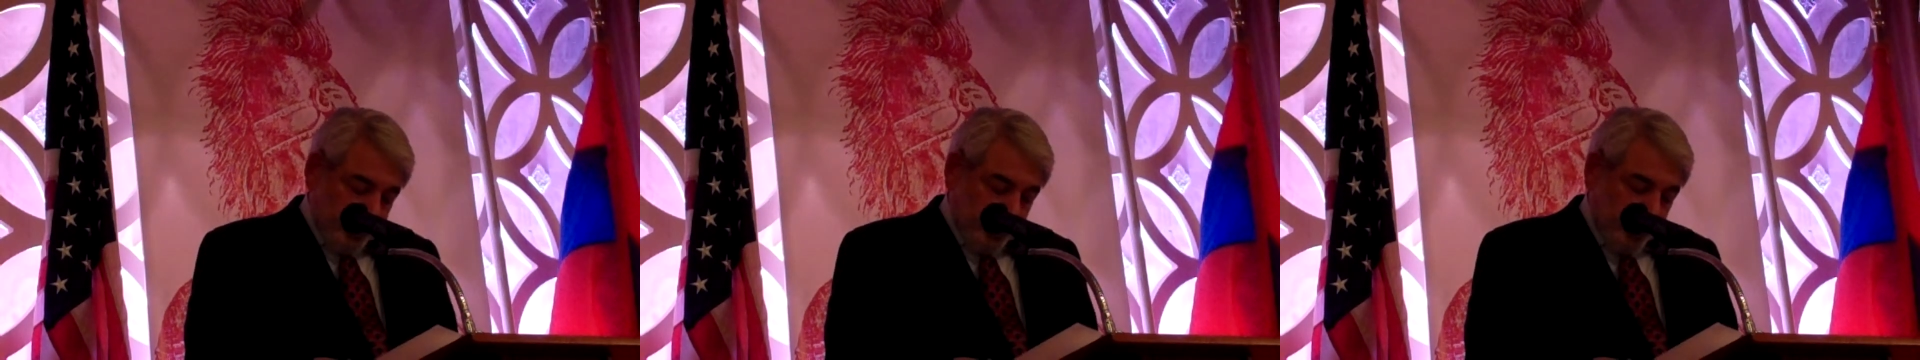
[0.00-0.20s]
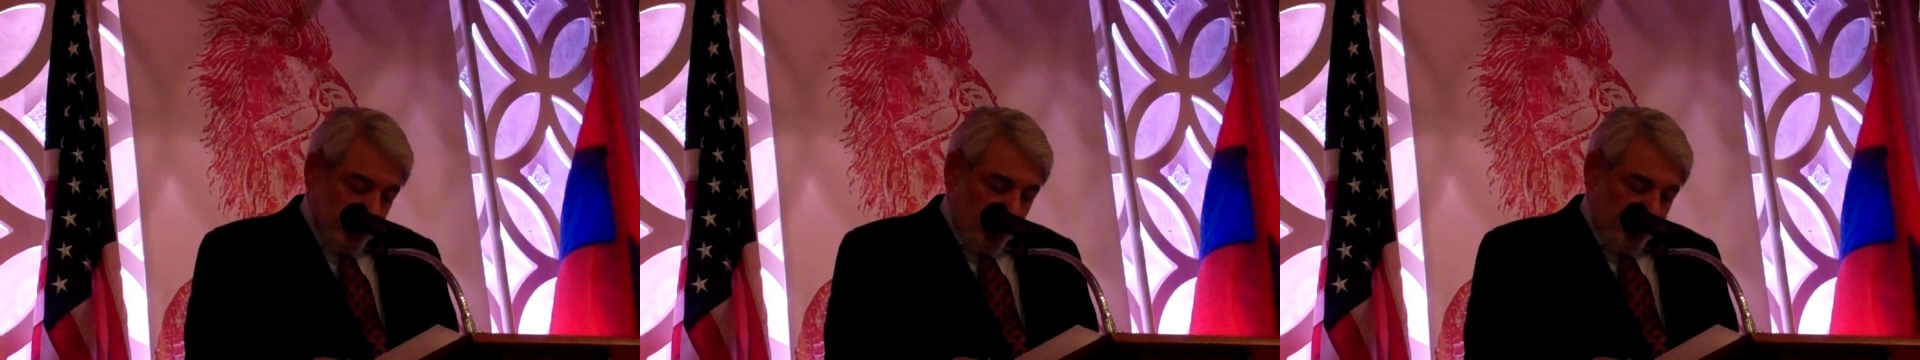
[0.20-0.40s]

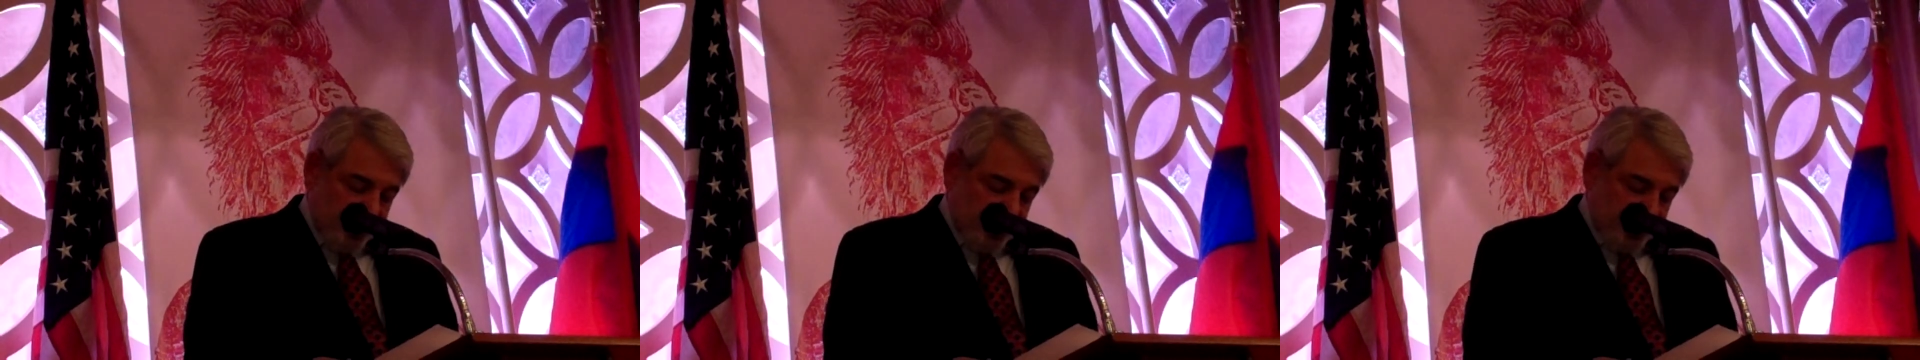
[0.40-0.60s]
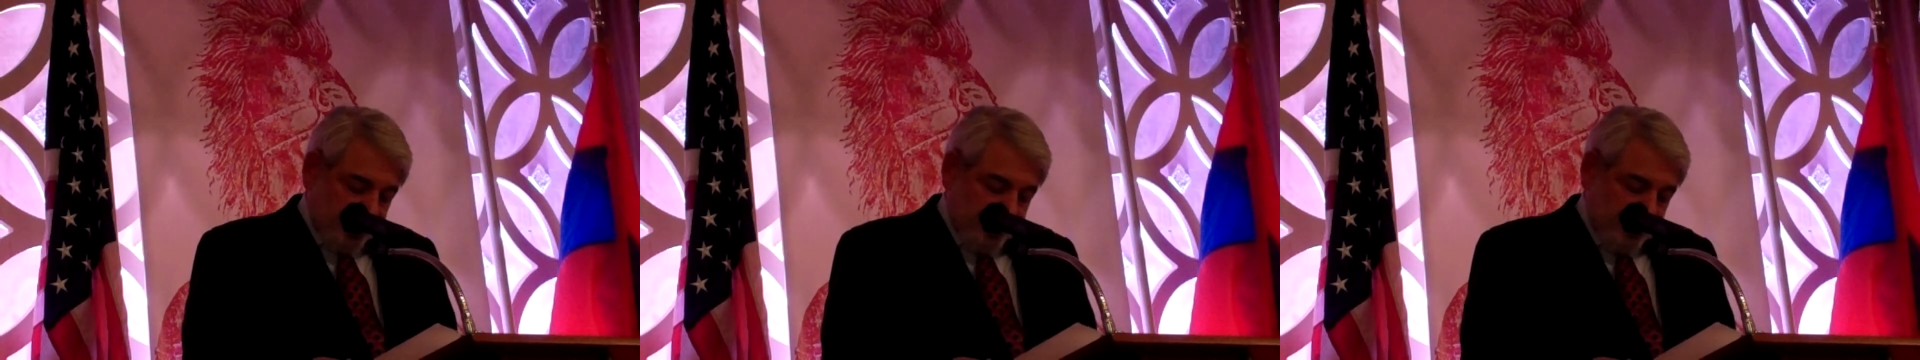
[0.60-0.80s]
little boy
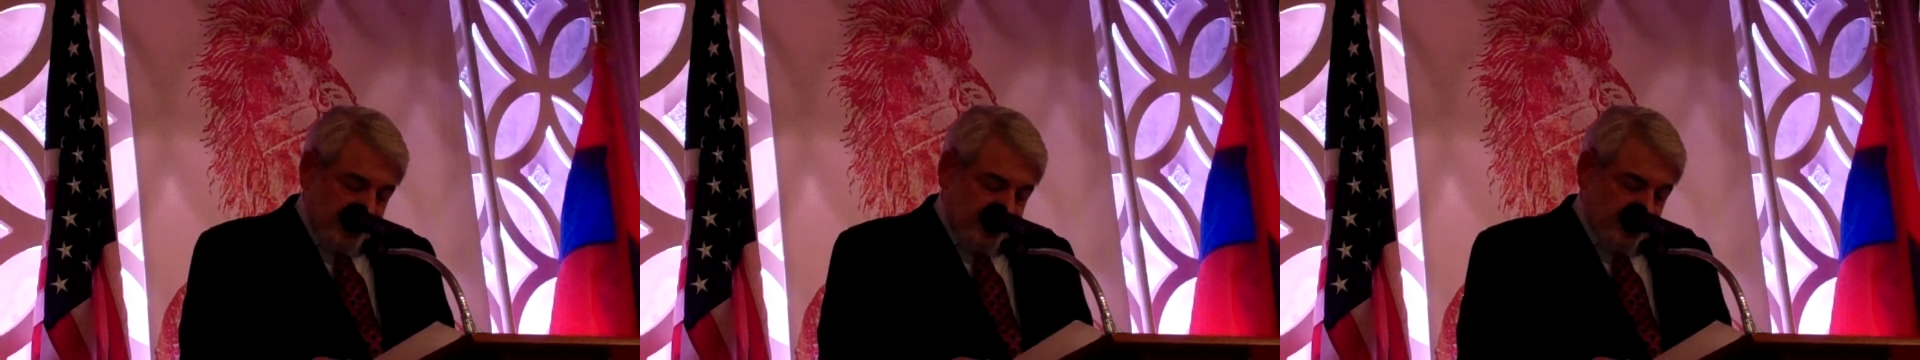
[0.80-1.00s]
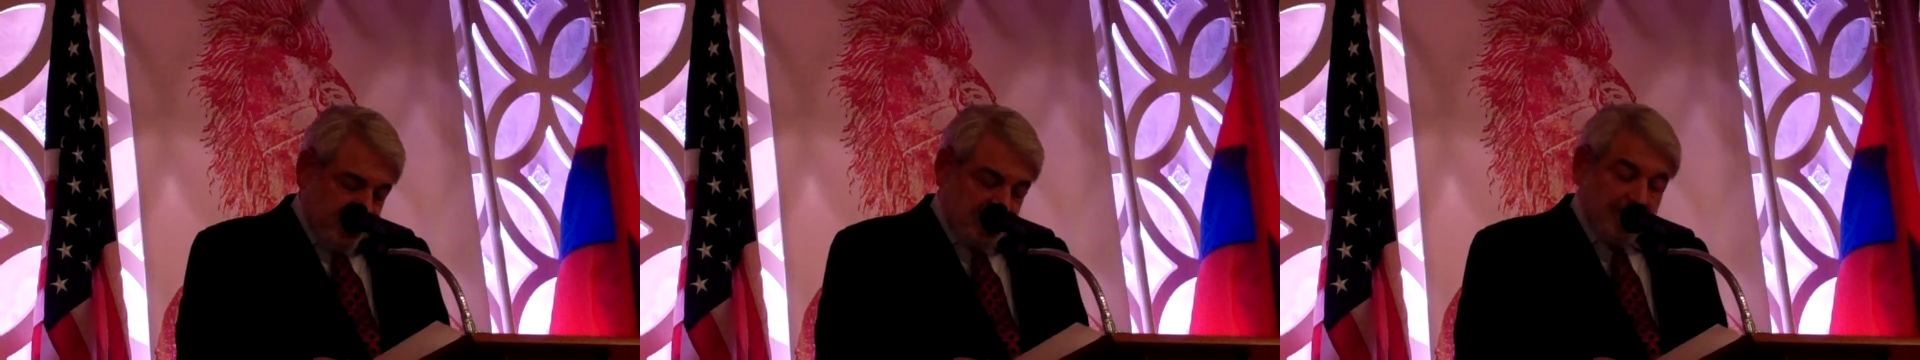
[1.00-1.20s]
seemed
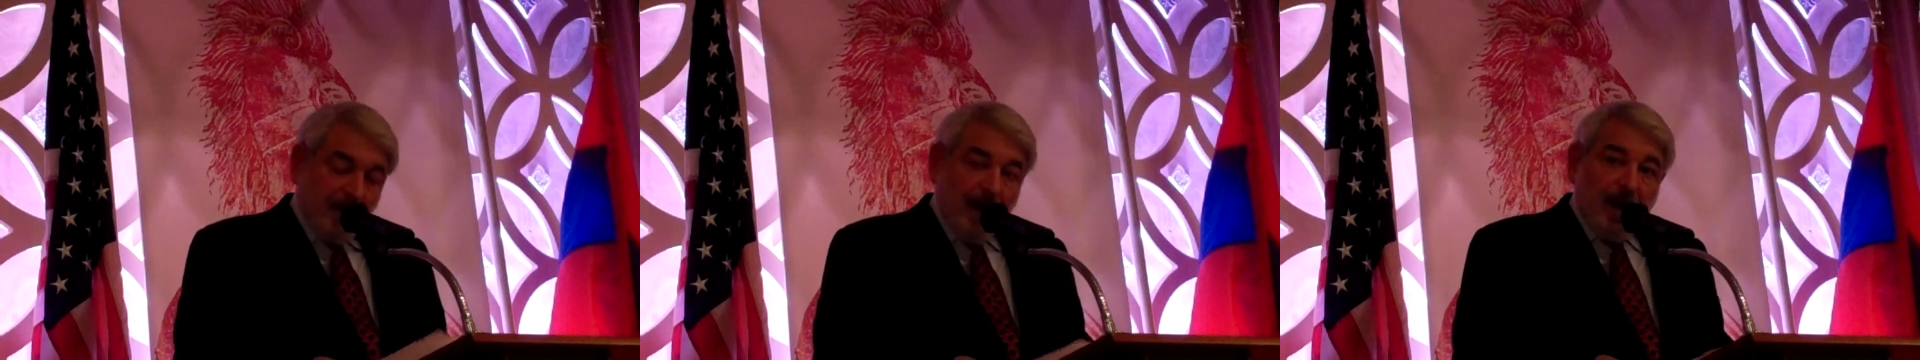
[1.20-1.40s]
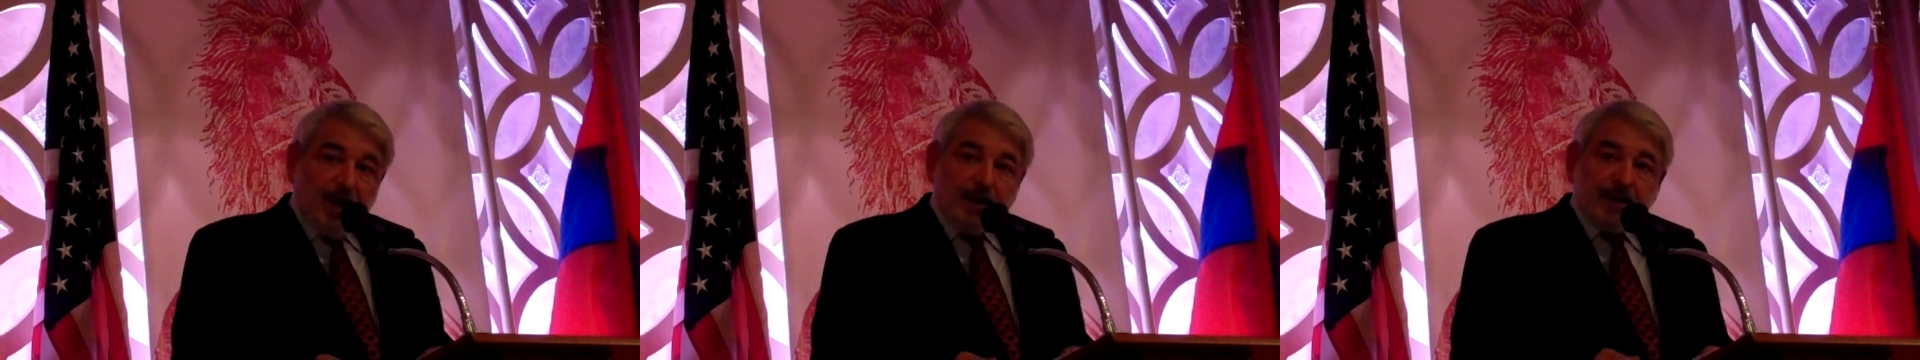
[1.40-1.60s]
even
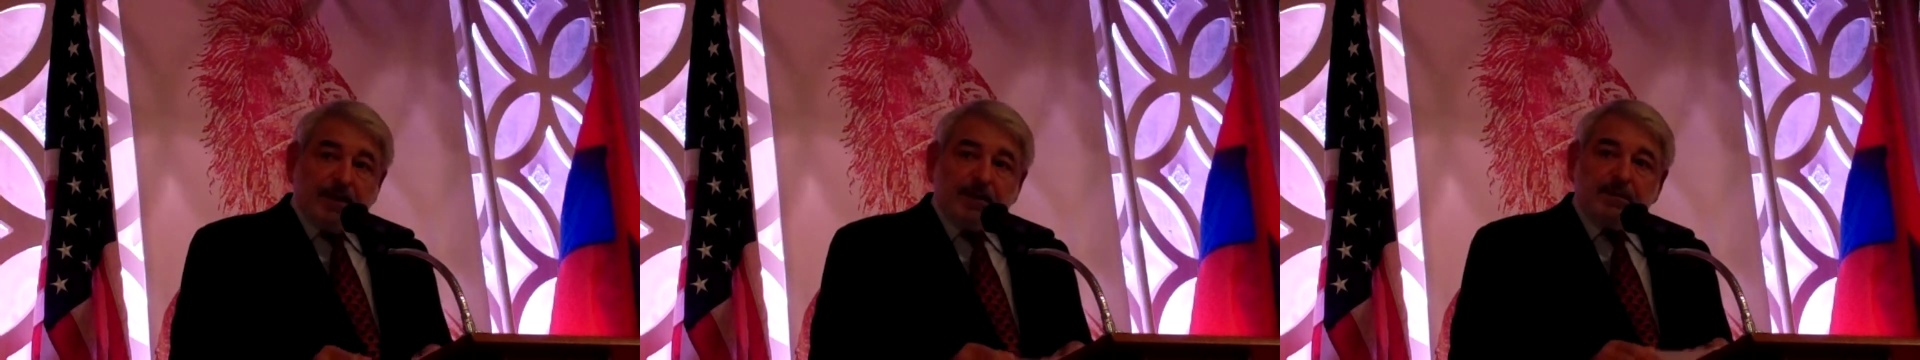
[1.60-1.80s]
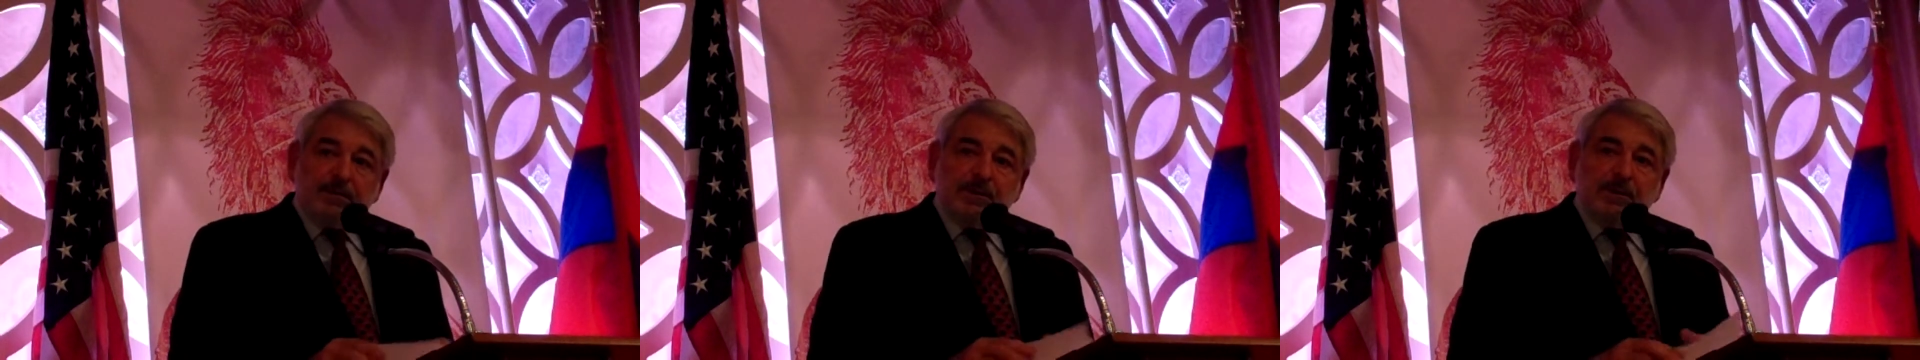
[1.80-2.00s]

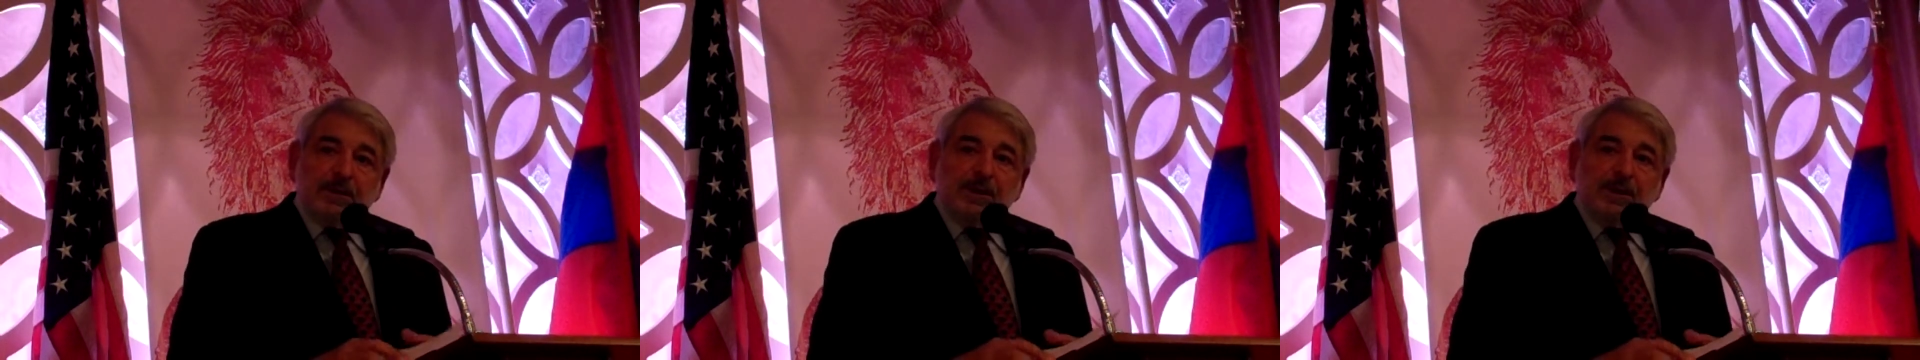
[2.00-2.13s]
smaller